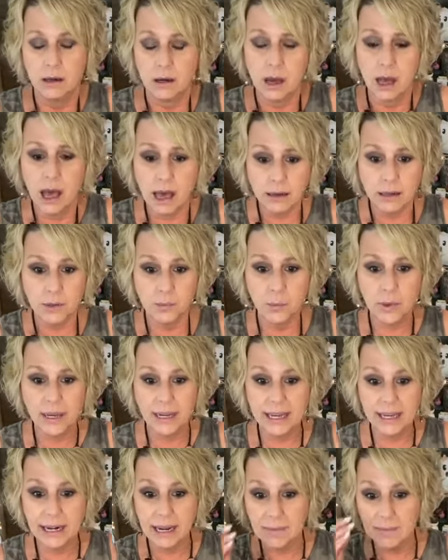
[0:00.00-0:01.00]
How did we
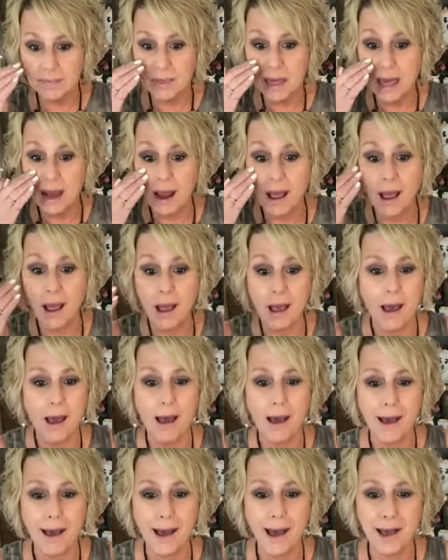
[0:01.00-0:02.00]
get up that
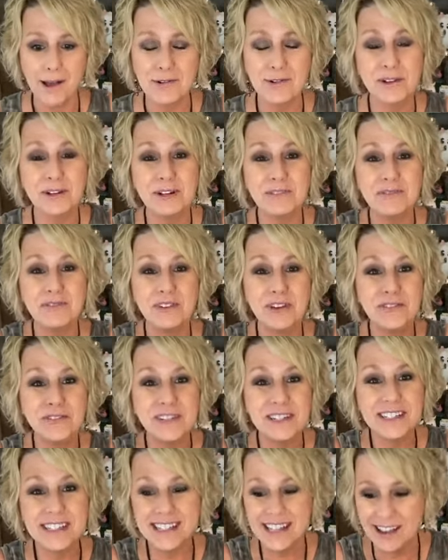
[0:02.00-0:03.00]

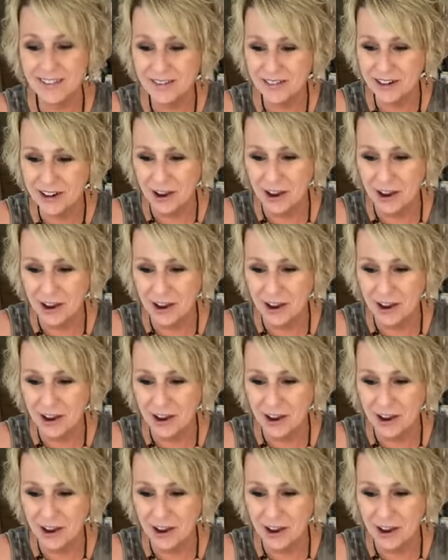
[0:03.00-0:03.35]
157?